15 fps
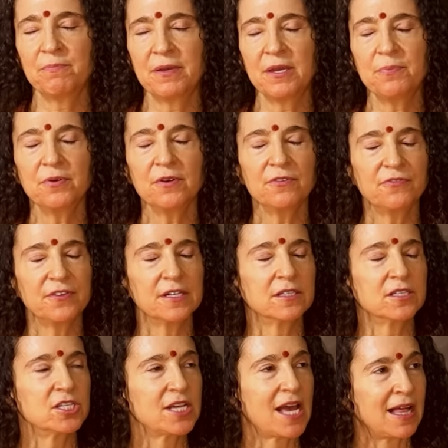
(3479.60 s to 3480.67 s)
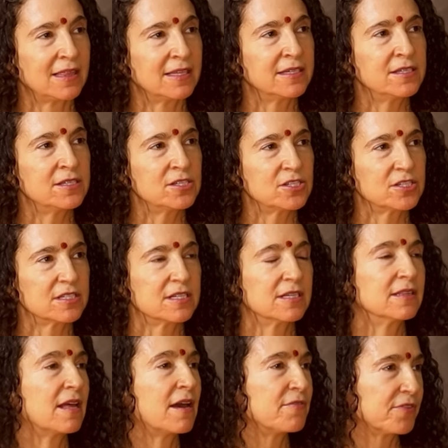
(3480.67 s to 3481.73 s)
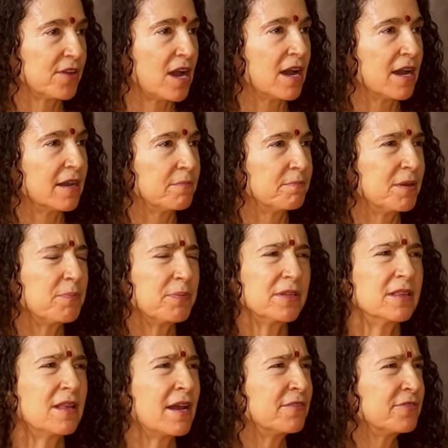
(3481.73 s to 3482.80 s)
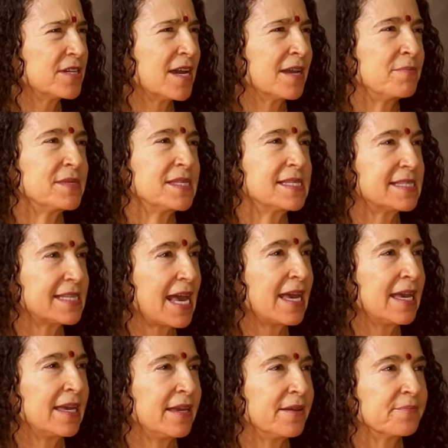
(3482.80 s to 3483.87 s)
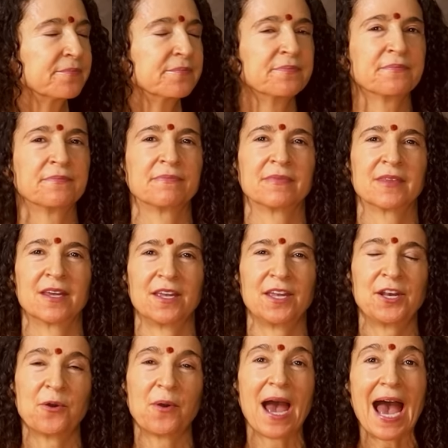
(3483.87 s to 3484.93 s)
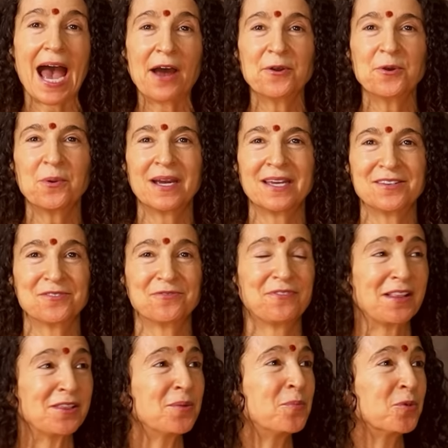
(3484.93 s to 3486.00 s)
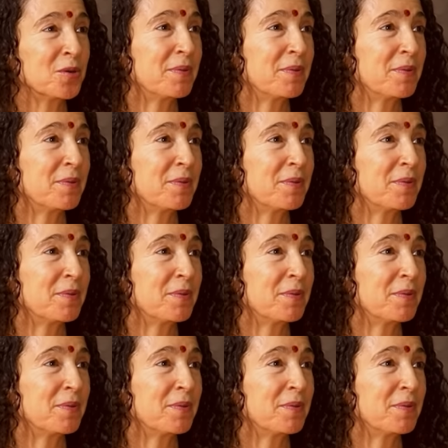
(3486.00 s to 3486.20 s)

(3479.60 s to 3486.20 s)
people feel challenged to love God, people a lot of times say, you know, how do I develop more